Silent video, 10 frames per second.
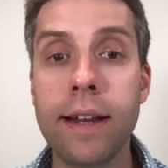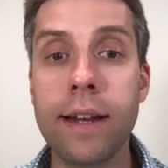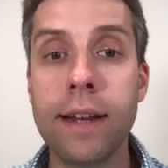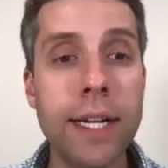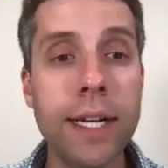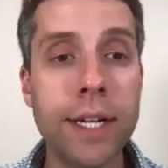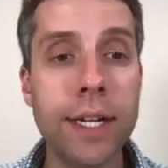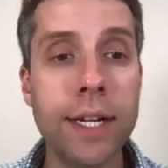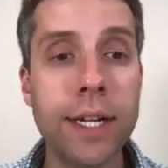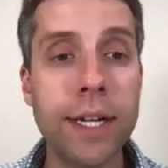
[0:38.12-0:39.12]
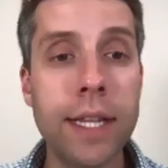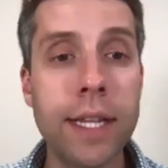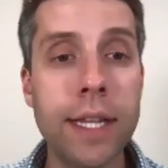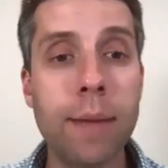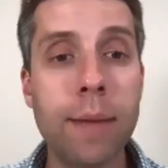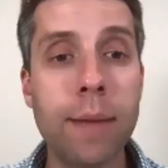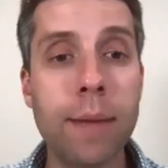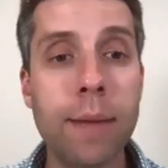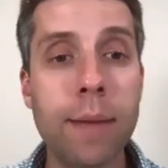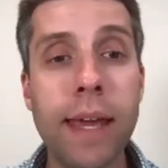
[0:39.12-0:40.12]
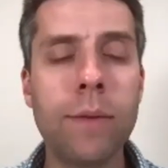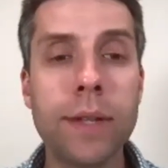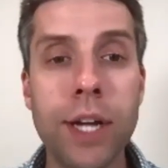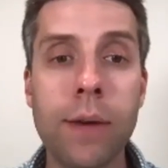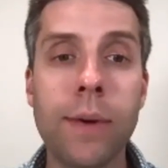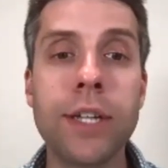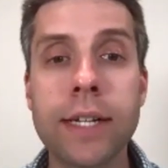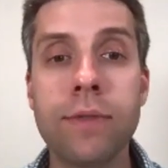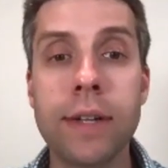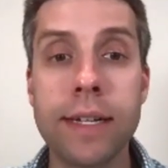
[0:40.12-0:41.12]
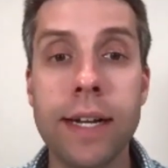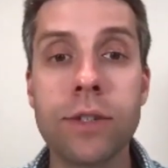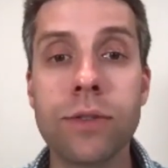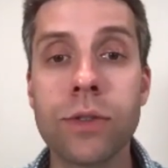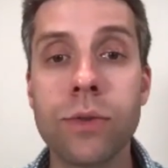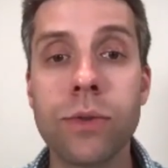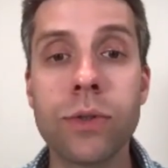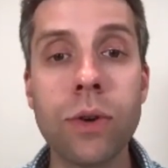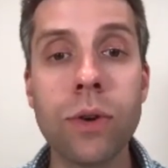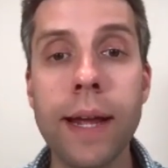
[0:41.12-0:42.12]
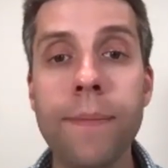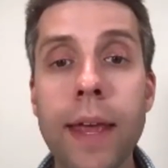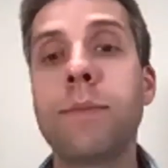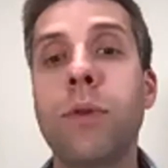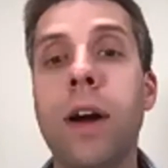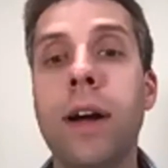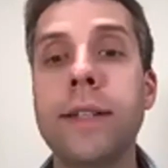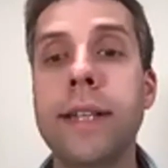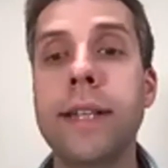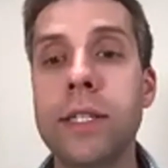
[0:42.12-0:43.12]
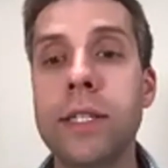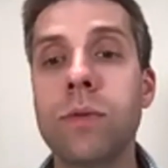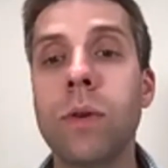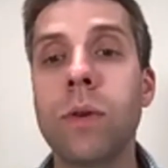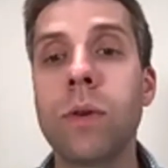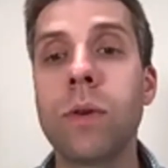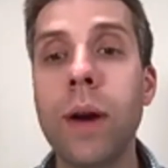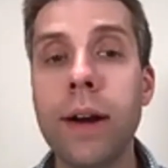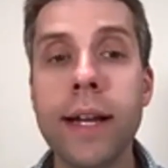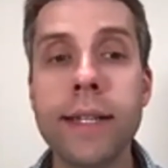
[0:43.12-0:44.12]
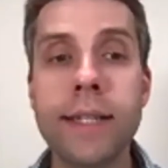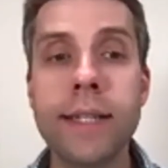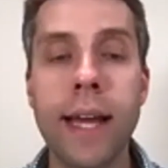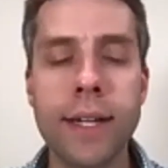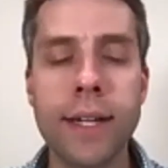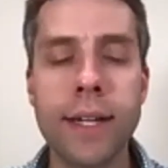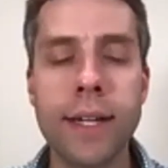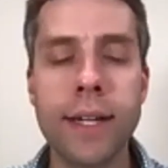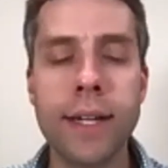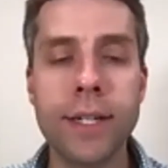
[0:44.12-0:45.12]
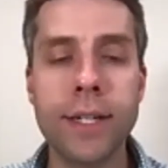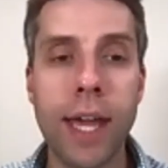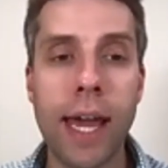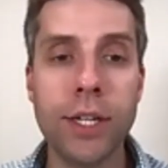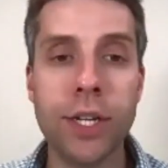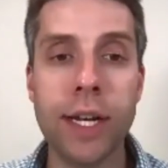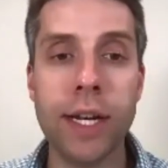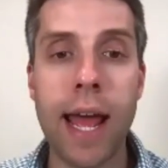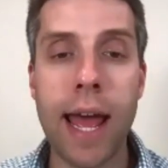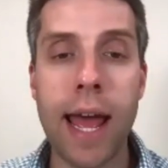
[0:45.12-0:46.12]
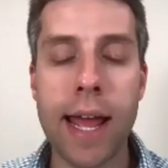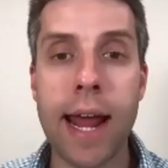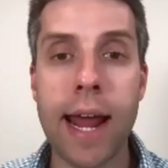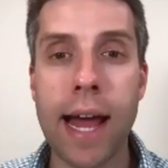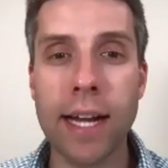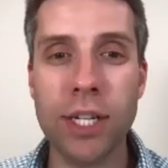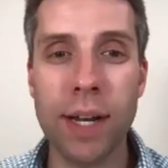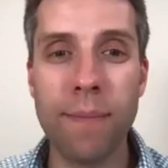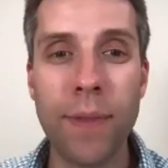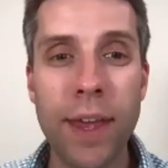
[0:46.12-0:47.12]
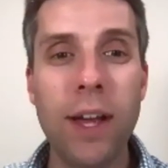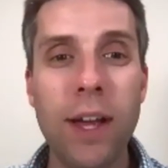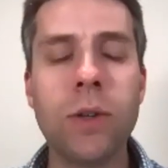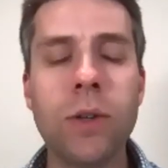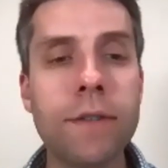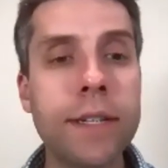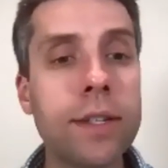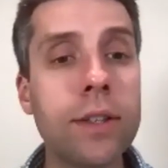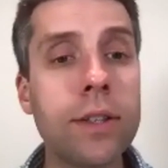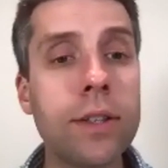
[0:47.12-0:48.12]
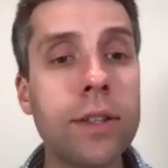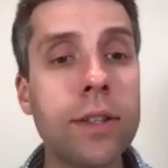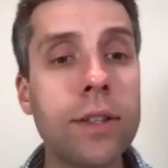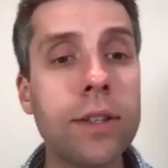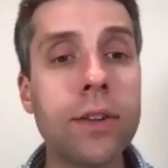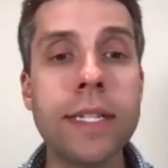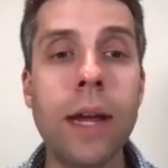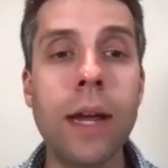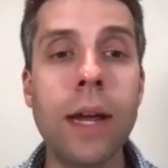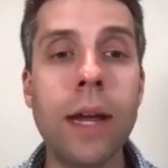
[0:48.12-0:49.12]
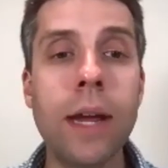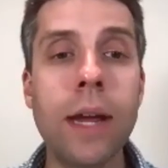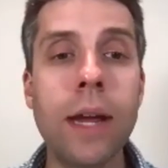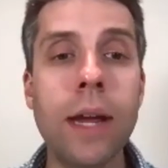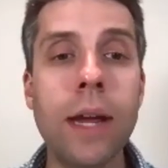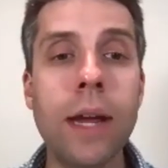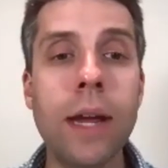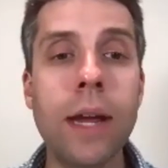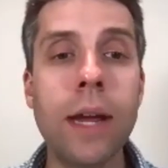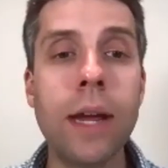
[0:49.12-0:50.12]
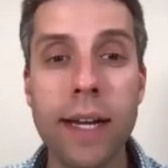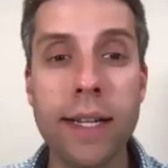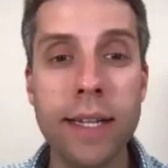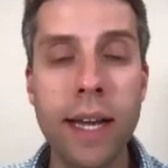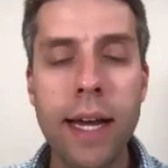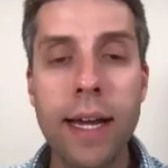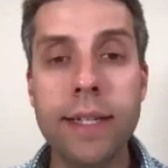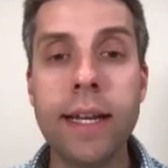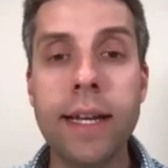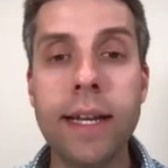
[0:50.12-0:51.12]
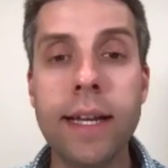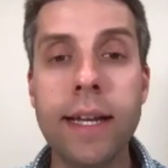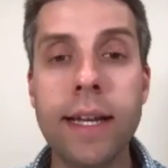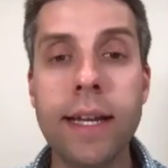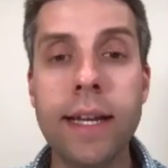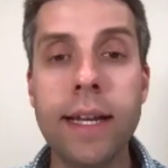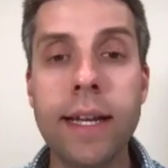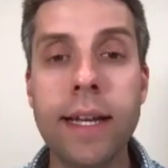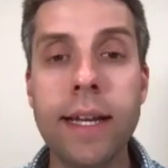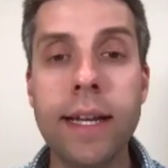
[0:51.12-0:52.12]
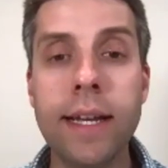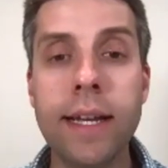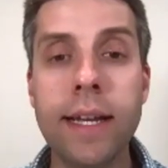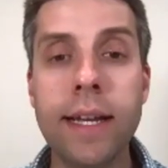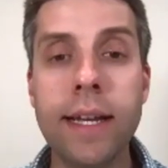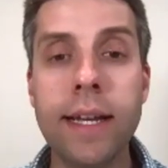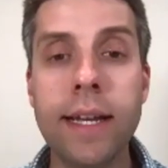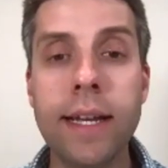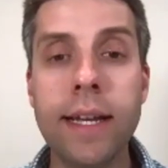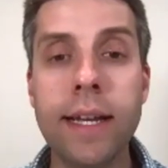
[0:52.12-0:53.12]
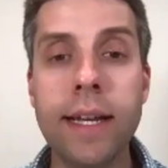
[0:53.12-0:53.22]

conversation that began with Chanie Wenjack's residential school story and to support the reconciliation process through awareness, education, and action. So ever since Thursday, we've had classrooms from across Canada joining us to help us celebrate